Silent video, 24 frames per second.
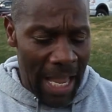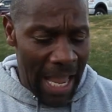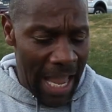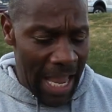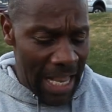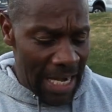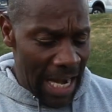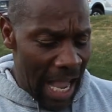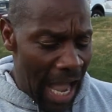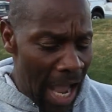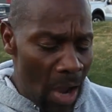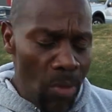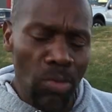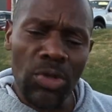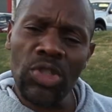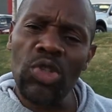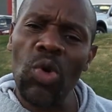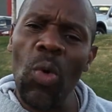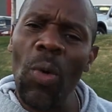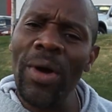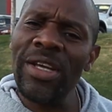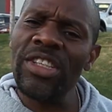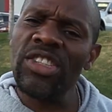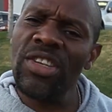and I was
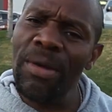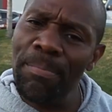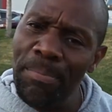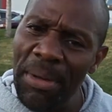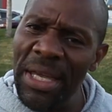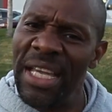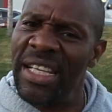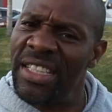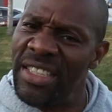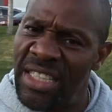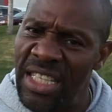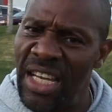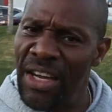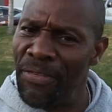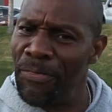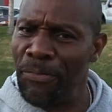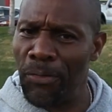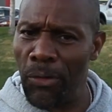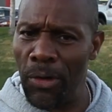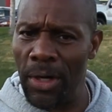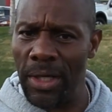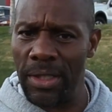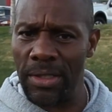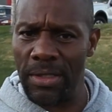going to be
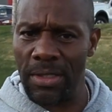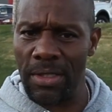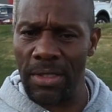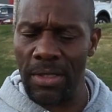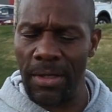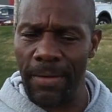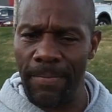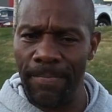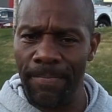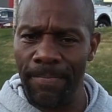different.